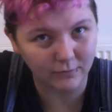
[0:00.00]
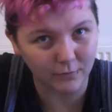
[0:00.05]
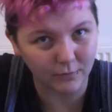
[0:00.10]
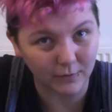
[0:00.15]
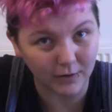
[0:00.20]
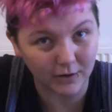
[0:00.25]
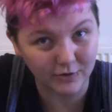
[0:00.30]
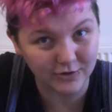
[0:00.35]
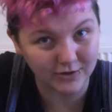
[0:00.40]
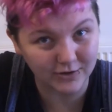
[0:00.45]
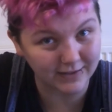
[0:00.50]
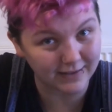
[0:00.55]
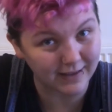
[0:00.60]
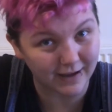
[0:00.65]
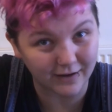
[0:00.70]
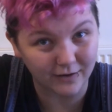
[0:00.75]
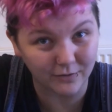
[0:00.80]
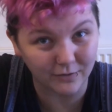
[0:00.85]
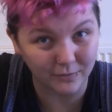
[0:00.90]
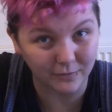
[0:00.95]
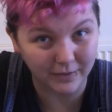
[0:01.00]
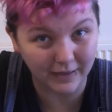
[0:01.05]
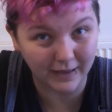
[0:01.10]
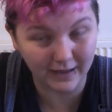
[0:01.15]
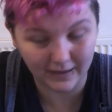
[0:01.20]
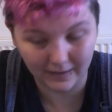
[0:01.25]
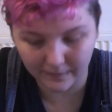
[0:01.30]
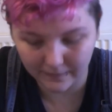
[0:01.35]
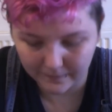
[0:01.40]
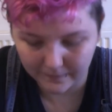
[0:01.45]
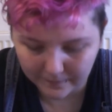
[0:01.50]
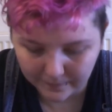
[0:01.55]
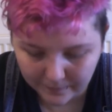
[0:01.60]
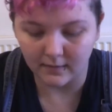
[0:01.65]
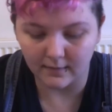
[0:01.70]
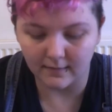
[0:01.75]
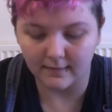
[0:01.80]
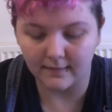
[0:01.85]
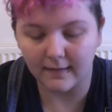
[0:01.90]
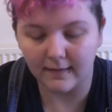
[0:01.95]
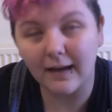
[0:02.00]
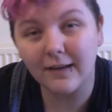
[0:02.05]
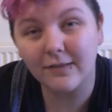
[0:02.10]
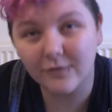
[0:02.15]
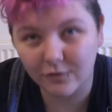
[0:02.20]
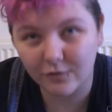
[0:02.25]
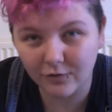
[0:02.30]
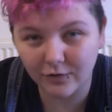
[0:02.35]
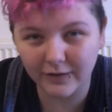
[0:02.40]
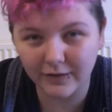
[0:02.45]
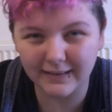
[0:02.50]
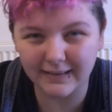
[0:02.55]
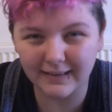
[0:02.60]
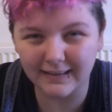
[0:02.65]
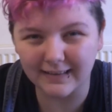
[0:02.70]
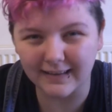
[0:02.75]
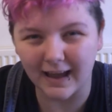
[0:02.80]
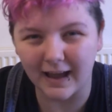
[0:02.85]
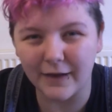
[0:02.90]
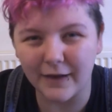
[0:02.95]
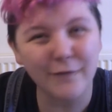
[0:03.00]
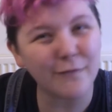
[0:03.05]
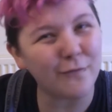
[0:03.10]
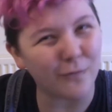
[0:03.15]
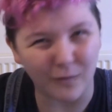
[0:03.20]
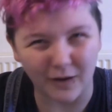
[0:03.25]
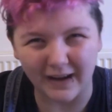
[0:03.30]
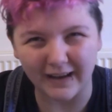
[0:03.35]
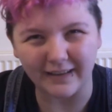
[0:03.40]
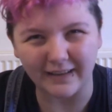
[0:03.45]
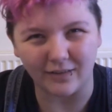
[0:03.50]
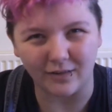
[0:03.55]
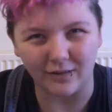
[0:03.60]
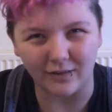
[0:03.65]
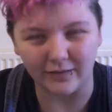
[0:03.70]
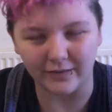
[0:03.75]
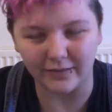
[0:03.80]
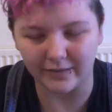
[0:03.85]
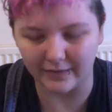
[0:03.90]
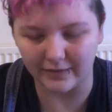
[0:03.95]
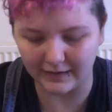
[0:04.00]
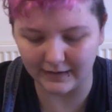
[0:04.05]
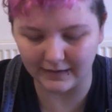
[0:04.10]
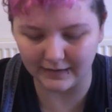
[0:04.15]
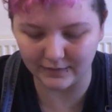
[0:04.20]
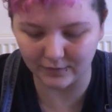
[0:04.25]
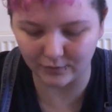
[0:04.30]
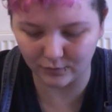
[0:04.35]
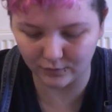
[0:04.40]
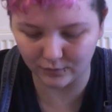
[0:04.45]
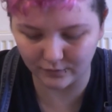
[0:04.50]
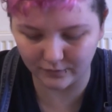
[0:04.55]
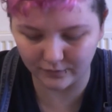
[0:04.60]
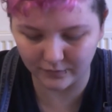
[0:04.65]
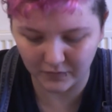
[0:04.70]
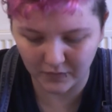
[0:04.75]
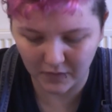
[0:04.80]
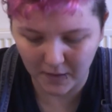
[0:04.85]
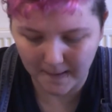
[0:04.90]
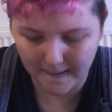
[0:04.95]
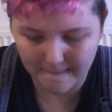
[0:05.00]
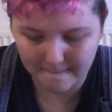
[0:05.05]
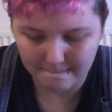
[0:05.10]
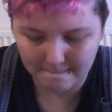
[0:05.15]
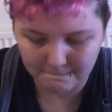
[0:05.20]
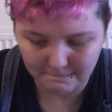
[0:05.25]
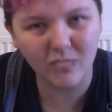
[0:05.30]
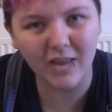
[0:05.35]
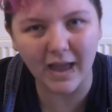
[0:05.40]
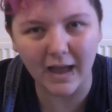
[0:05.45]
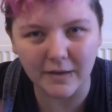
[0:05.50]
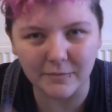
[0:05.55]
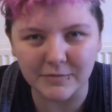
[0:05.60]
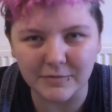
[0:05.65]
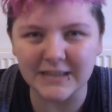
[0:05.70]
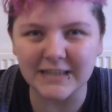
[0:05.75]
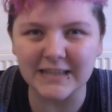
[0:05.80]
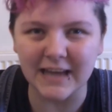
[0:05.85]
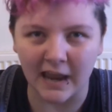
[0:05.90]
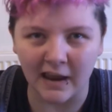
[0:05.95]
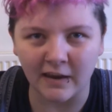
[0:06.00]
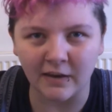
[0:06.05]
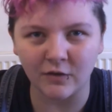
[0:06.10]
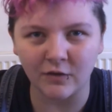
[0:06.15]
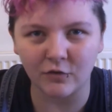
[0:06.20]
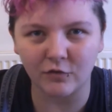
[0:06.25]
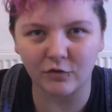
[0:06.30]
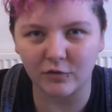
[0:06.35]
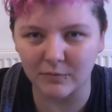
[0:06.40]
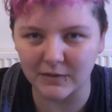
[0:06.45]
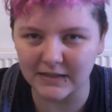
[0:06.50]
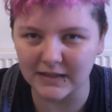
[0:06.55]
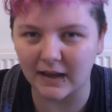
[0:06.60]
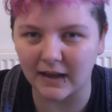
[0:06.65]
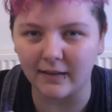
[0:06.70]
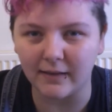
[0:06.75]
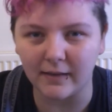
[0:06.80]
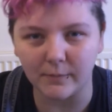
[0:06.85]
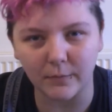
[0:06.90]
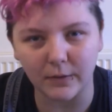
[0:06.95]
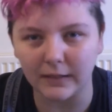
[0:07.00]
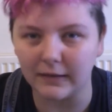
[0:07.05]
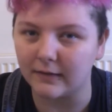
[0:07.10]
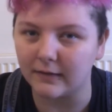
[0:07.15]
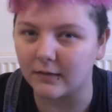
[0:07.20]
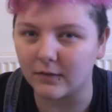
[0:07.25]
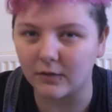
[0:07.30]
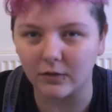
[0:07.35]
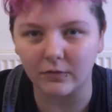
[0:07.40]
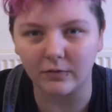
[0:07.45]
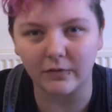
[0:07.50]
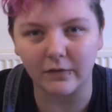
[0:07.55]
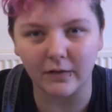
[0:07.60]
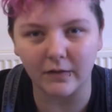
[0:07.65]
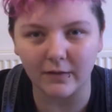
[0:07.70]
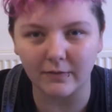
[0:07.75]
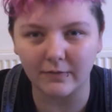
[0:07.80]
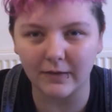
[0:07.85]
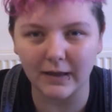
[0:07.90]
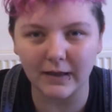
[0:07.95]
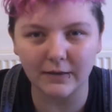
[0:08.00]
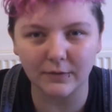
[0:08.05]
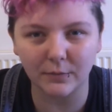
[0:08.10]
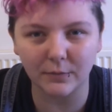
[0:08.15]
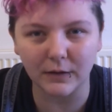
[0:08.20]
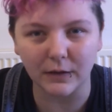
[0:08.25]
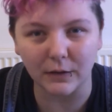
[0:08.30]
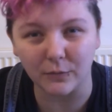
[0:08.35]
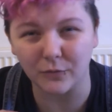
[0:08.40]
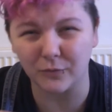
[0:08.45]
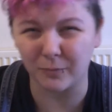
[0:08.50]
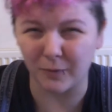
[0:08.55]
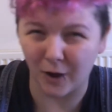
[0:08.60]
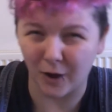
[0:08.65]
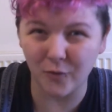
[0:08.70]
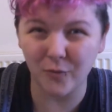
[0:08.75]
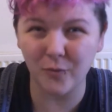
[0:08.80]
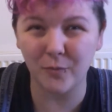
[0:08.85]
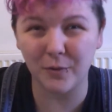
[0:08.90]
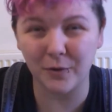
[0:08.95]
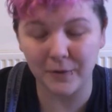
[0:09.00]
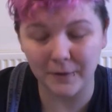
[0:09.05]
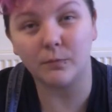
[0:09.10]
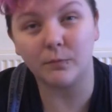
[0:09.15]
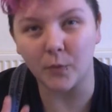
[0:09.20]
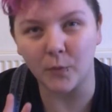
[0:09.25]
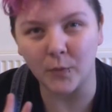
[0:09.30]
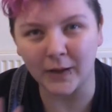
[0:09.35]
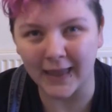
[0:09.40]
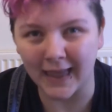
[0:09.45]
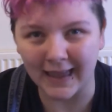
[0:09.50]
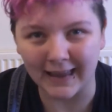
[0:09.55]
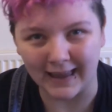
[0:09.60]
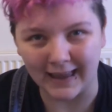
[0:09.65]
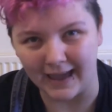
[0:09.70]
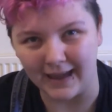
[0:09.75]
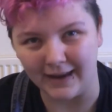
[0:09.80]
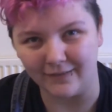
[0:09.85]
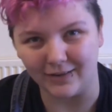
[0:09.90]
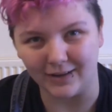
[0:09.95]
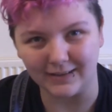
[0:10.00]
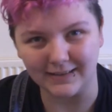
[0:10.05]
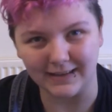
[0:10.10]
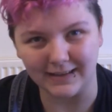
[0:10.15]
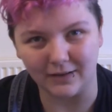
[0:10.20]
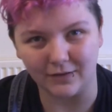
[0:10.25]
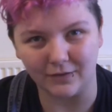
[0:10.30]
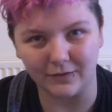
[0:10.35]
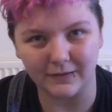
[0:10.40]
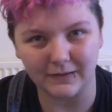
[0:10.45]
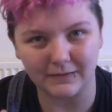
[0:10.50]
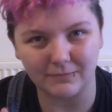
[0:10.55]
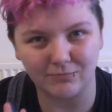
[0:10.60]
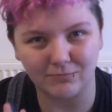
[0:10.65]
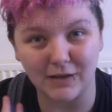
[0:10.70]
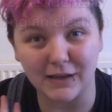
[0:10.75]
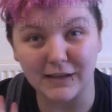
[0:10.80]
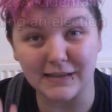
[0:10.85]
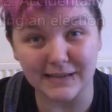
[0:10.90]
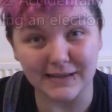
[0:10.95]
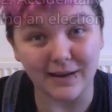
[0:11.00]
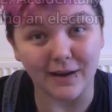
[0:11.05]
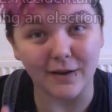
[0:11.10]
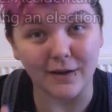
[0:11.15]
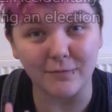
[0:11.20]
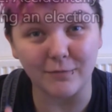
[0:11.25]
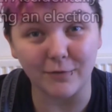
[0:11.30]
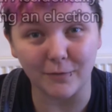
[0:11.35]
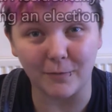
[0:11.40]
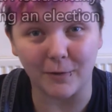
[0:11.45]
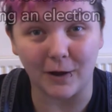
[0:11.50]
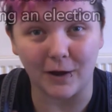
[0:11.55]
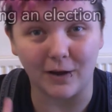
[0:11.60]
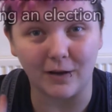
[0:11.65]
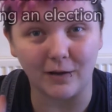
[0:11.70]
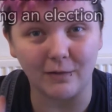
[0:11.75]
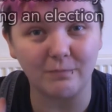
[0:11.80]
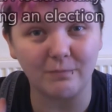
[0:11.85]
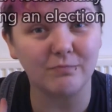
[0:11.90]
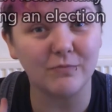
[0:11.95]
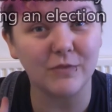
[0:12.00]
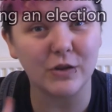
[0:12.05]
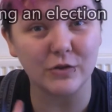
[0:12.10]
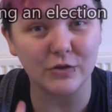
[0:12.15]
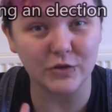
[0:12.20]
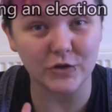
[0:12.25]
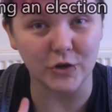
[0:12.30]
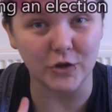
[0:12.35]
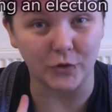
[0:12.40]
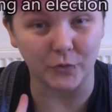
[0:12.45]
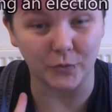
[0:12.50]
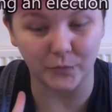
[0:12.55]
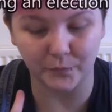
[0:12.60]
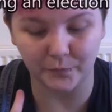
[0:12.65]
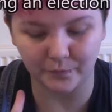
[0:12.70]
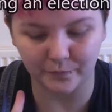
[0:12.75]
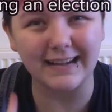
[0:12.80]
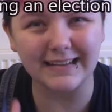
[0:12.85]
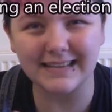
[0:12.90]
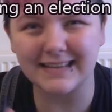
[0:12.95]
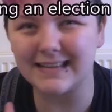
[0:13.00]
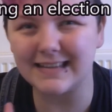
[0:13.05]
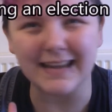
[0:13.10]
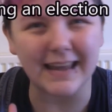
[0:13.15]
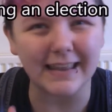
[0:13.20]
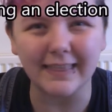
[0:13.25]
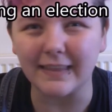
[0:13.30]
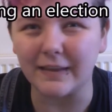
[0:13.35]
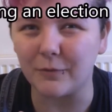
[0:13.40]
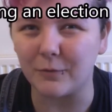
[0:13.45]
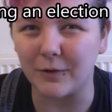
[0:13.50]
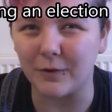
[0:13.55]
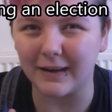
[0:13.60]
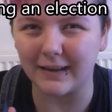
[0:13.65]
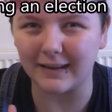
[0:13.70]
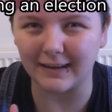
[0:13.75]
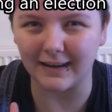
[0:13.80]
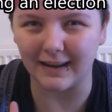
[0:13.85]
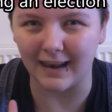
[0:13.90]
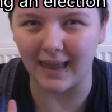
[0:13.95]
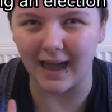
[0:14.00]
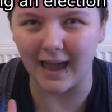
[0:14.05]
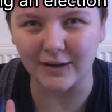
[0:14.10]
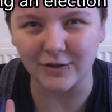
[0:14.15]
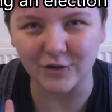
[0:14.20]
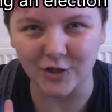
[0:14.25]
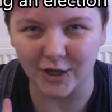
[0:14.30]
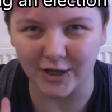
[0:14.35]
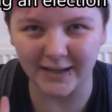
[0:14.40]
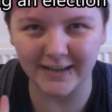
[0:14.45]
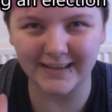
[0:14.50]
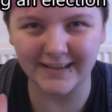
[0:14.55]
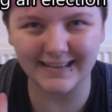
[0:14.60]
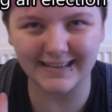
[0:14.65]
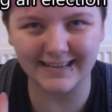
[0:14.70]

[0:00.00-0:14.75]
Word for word: Watch that up there. After all this, it's kind of wild that he sort of abstained from Italian political affairs when he was pope, but we're getting ahead of ourselves. It's time for part 2. Accidentally winning an election.